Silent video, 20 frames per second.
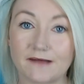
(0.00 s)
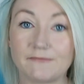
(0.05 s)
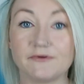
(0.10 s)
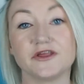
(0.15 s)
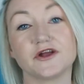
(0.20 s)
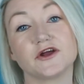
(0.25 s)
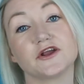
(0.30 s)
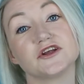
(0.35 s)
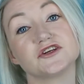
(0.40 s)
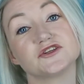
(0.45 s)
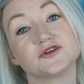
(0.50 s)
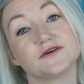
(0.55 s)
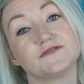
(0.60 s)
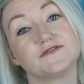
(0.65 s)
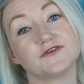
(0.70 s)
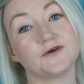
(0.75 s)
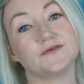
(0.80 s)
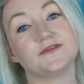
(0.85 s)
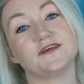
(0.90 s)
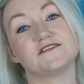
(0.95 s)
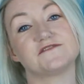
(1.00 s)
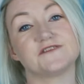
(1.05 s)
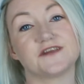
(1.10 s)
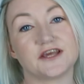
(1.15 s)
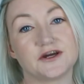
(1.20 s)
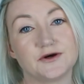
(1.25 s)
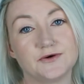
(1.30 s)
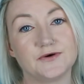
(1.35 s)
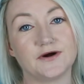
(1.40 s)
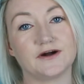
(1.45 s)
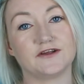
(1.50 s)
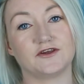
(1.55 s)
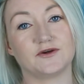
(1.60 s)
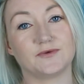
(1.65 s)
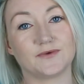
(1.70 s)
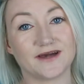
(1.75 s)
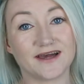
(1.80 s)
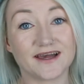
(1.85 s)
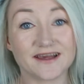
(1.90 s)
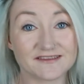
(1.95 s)
I'm only going to show a few in this video,
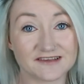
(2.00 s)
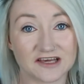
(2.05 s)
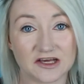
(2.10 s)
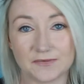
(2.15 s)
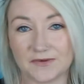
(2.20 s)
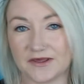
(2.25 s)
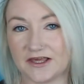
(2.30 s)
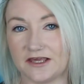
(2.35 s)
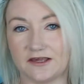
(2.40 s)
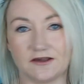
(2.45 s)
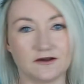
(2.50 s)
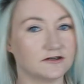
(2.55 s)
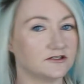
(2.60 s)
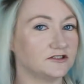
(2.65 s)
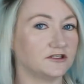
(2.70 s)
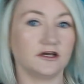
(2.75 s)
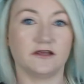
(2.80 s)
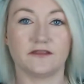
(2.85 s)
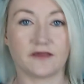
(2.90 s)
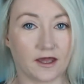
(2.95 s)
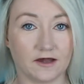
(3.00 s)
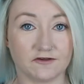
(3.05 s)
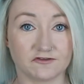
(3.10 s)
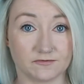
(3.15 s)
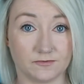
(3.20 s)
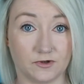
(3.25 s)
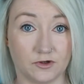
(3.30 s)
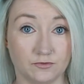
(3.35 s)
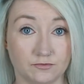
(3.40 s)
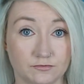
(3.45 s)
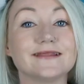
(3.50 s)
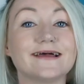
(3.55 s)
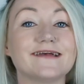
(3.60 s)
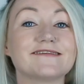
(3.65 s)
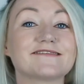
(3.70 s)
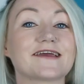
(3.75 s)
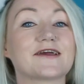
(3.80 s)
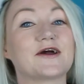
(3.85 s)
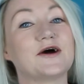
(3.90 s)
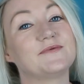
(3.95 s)
otherwise I'll be here till the cows come home.
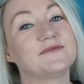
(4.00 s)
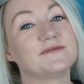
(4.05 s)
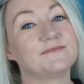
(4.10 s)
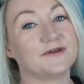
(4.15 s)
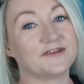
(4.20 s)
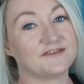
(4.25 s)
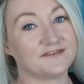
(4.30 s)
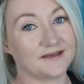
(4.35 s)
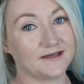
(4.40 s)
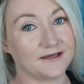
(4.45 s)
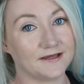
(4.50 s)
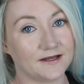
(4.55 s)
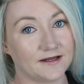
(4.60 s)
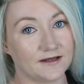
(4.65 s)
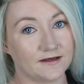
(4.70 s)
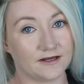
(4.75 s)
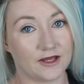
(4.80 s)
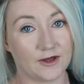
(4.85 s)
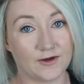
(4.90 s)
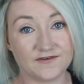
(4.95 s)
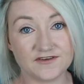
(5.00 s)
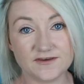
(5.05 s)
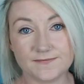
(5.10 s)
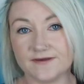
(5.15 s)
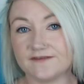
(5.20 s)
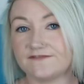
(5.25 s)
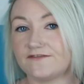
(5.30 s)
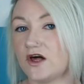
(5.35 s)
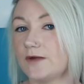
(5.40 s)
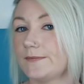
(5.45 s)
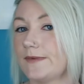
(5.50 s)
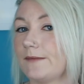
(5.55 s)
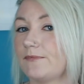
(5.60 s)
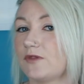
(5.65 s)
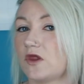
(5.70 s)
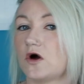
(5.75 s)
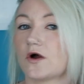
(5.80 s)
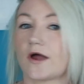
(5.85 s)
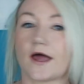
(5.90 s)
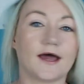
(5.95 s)
Let's kick off with beauty. Now, if you've been following my
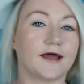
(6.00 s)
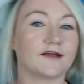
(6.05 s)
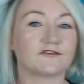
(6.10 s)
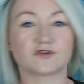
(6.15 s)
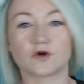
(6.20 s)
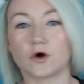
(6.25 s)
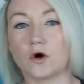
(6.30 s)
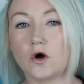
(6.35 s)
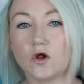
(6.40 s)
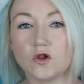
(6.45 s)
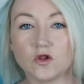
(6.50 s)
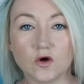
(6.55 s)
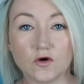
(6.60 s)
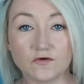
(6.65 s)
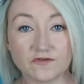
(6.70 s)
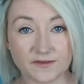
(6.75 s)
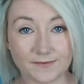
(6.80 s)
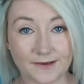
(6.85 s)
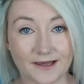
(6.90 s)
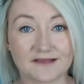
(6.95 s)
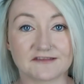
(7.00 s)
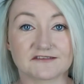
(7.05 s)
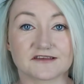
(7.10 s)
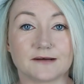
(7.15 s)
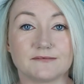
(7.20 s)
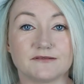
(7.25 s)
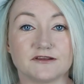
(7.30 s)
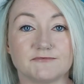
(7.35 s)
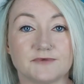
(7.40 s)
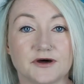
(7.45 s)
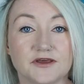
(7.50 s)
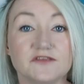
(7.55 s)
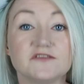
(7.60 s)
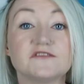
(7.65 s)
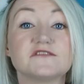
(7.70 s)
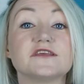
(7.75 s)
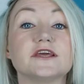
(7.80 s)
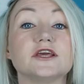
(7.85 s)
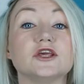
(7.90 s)
blog at all over the past couple of months,